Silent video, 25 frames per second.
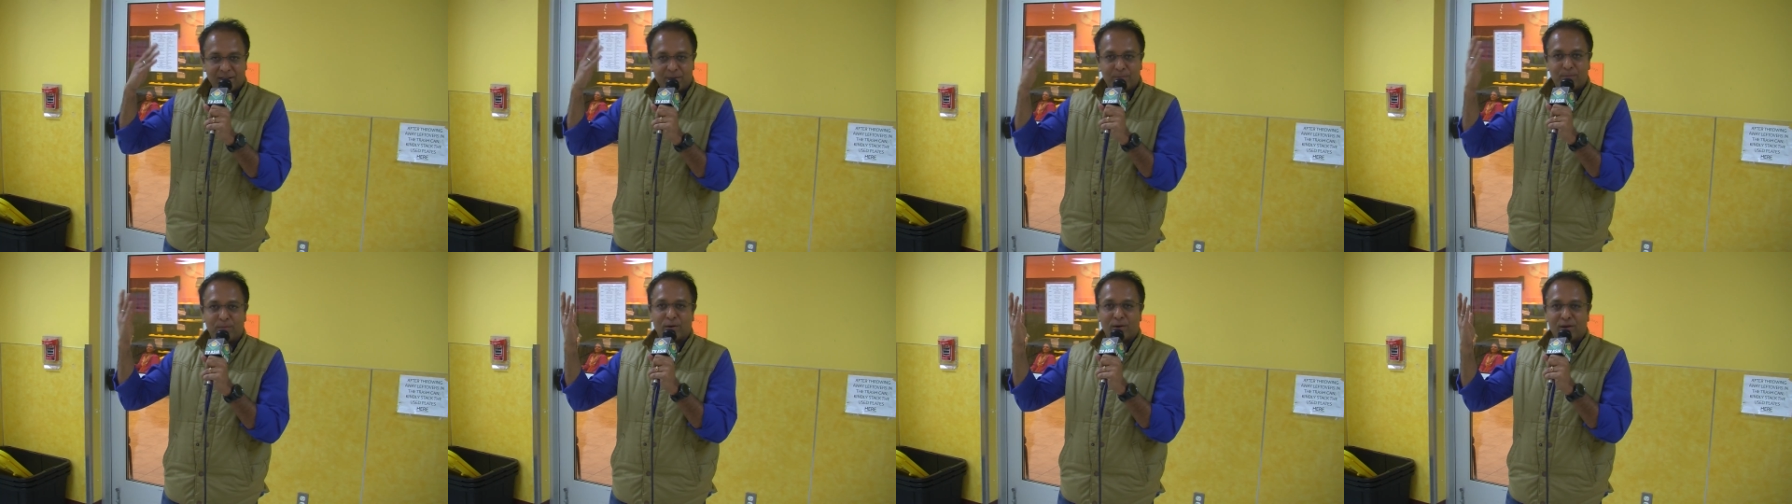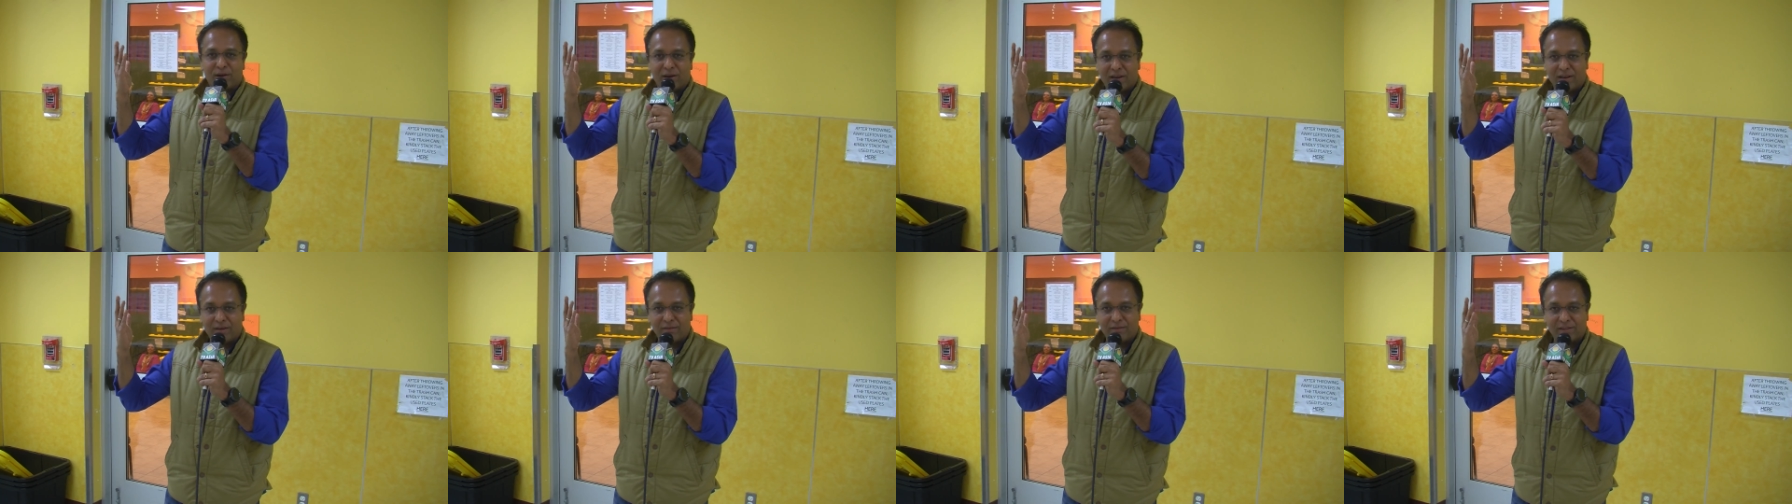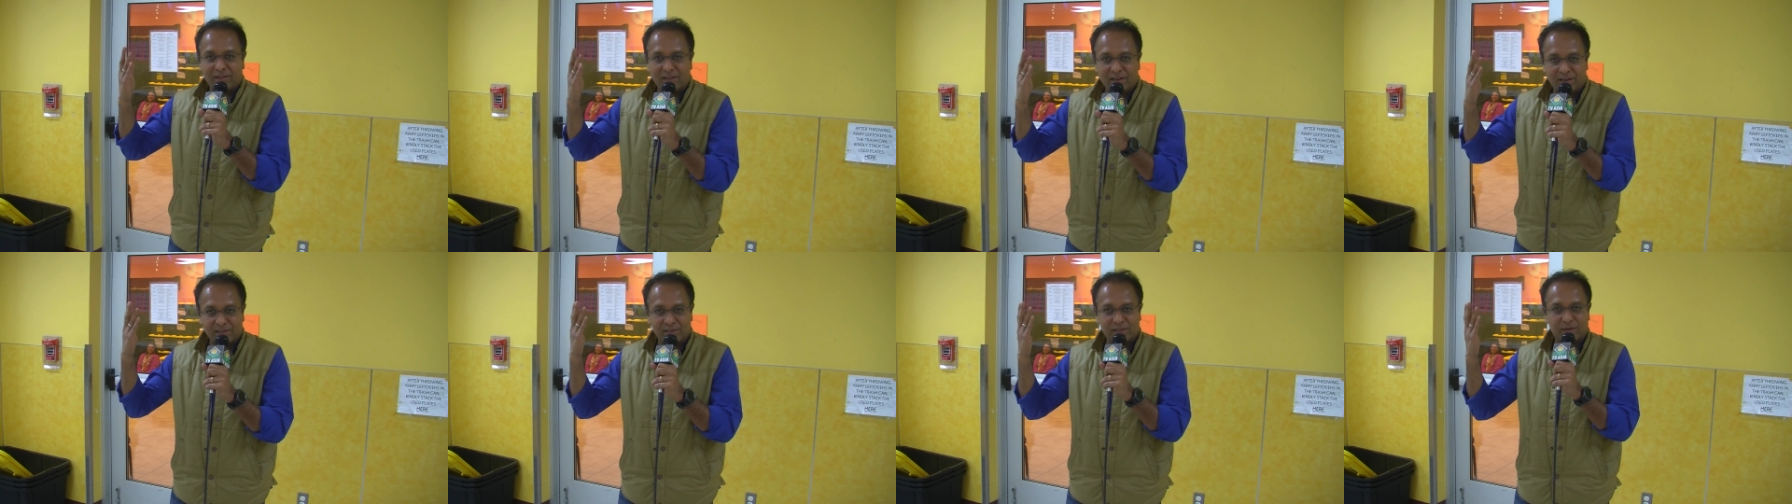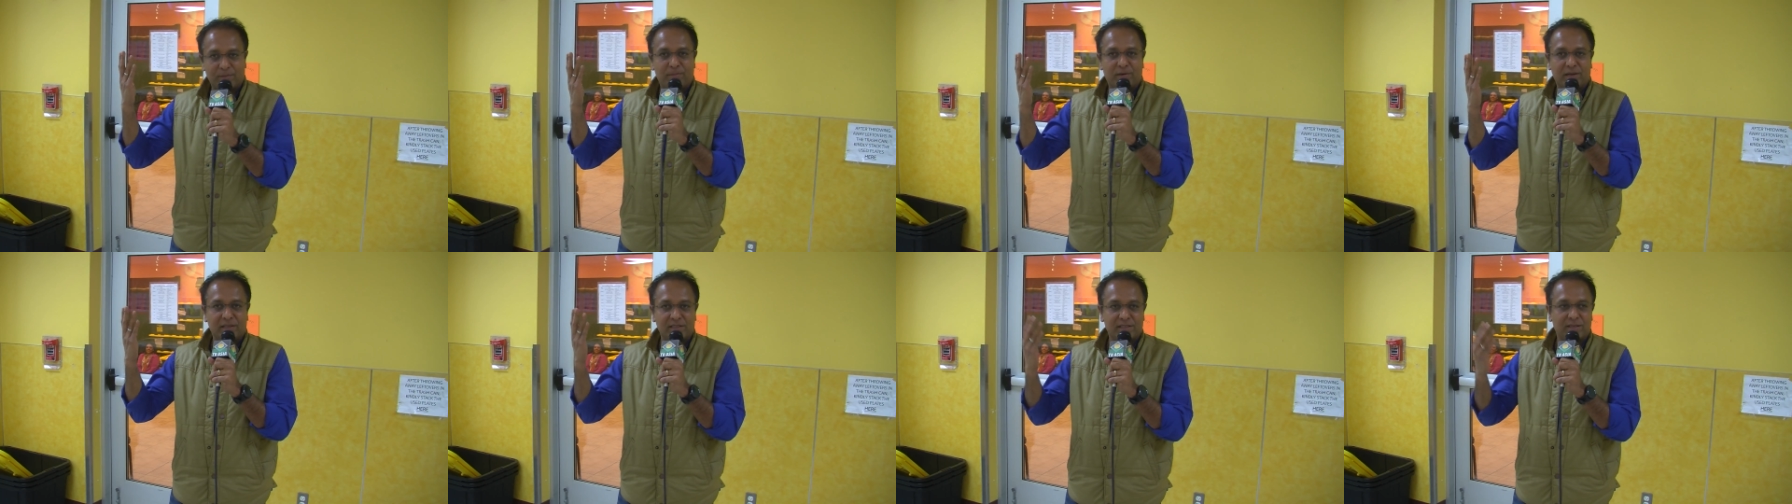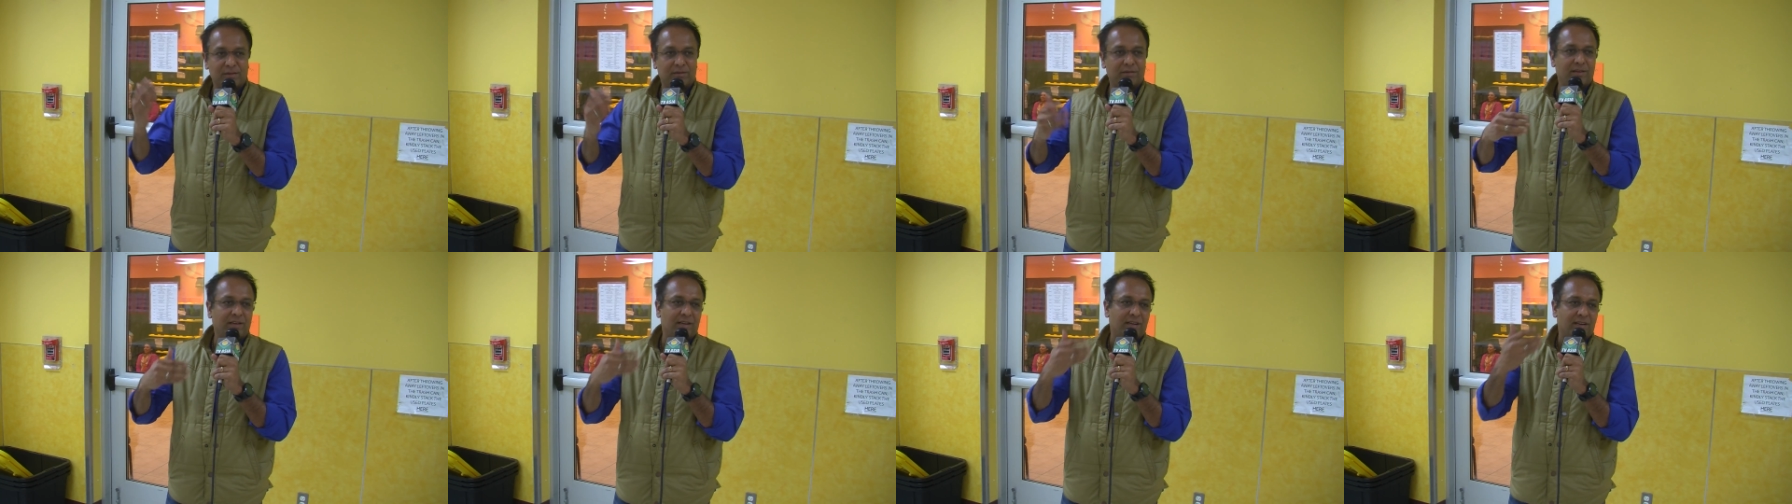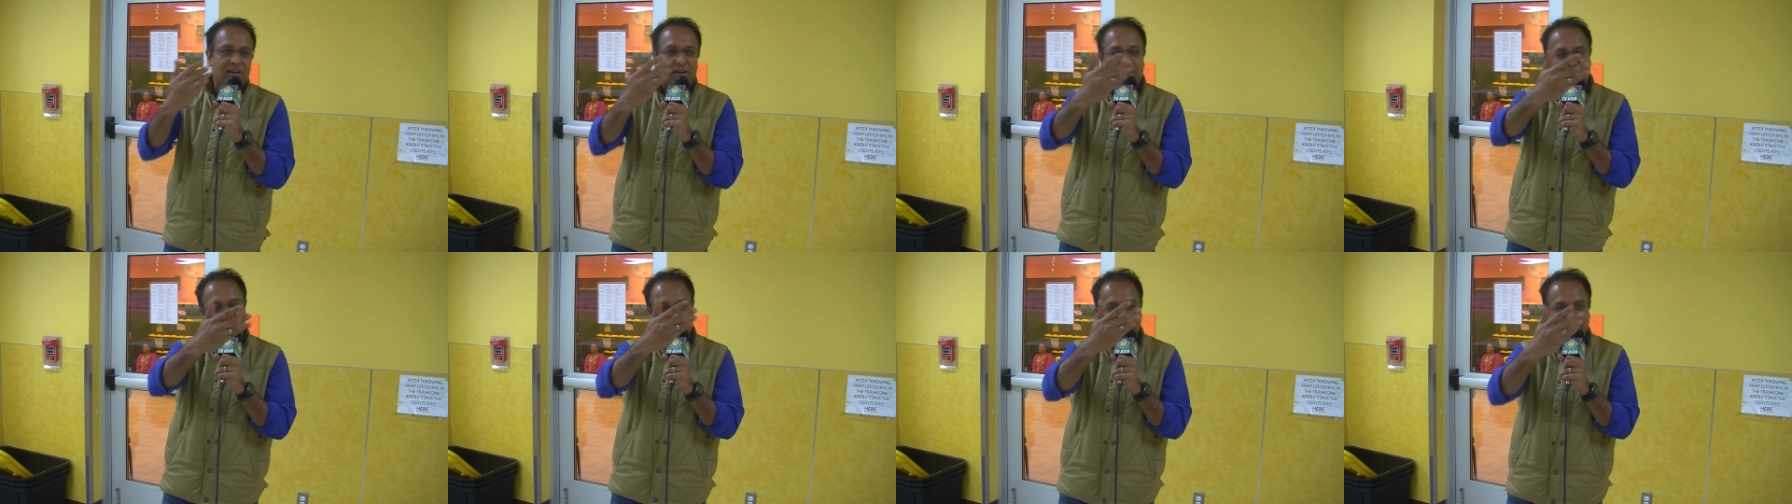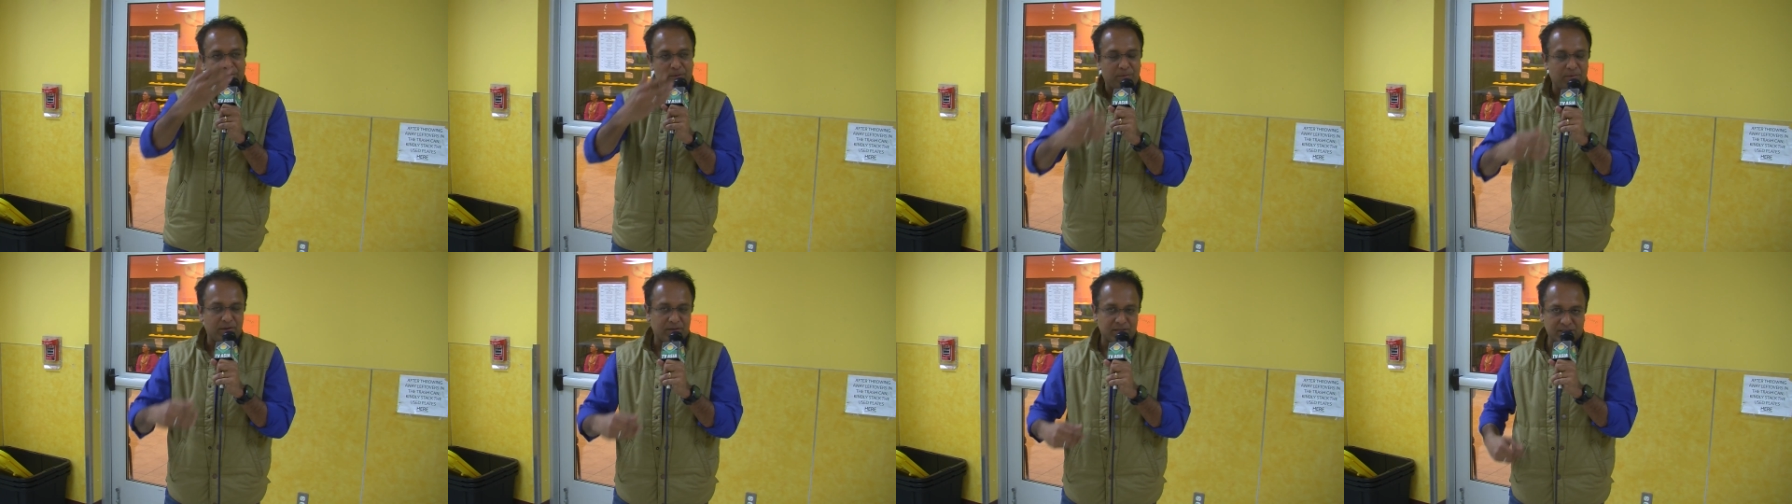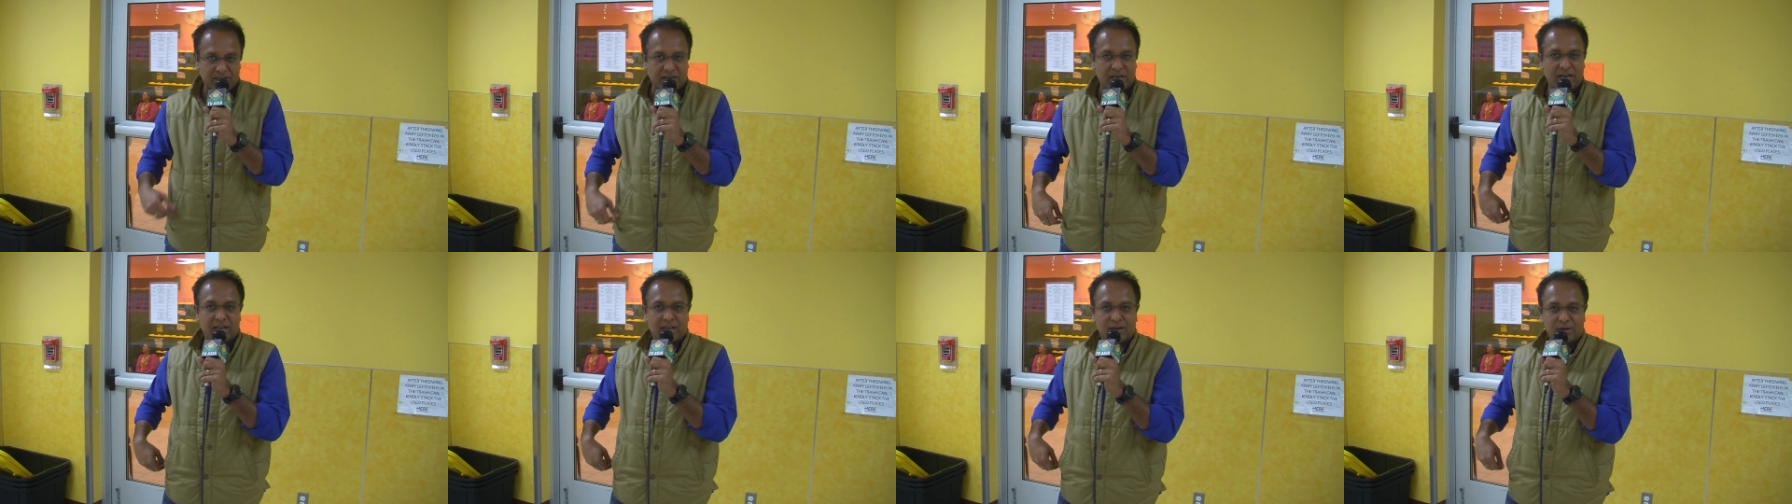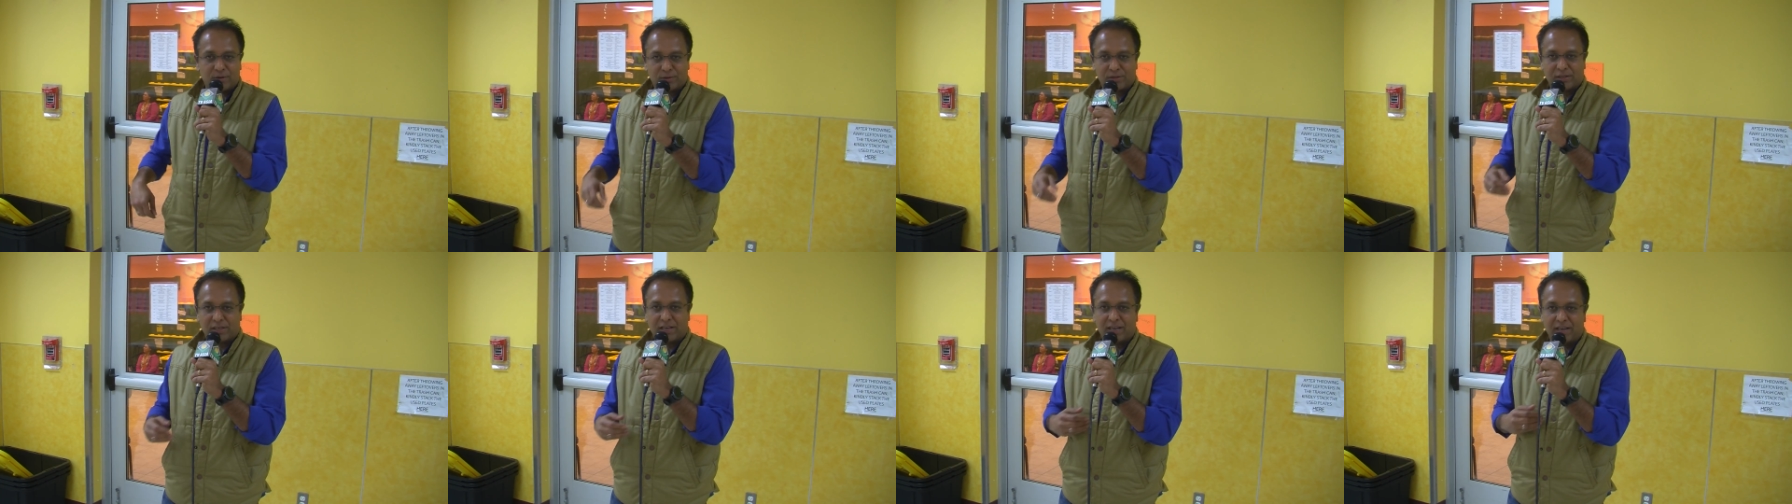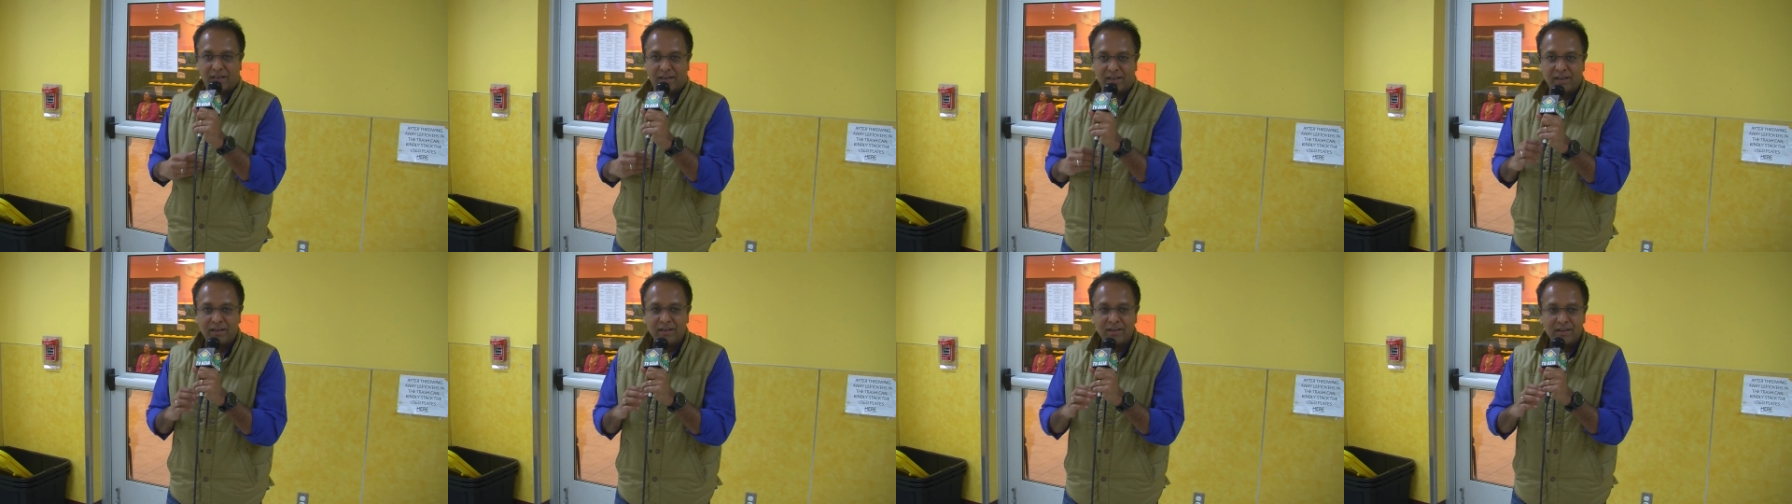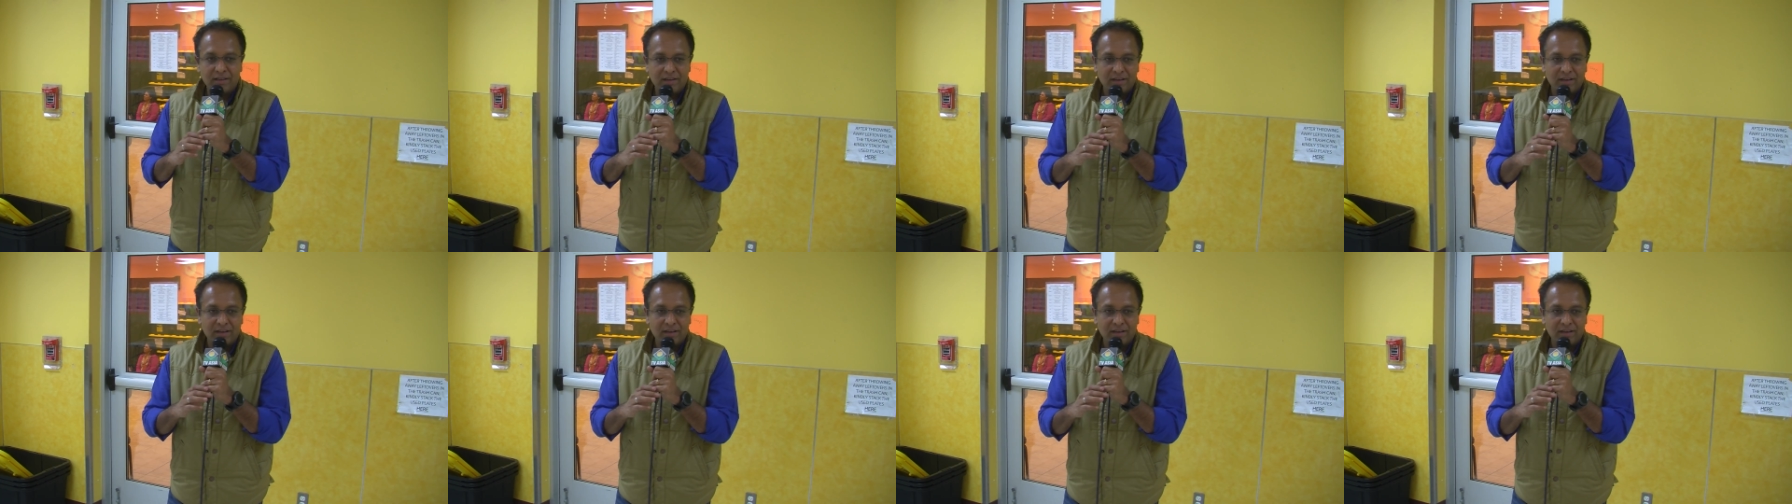temple hall with lots of positivity and lots of people are standing outside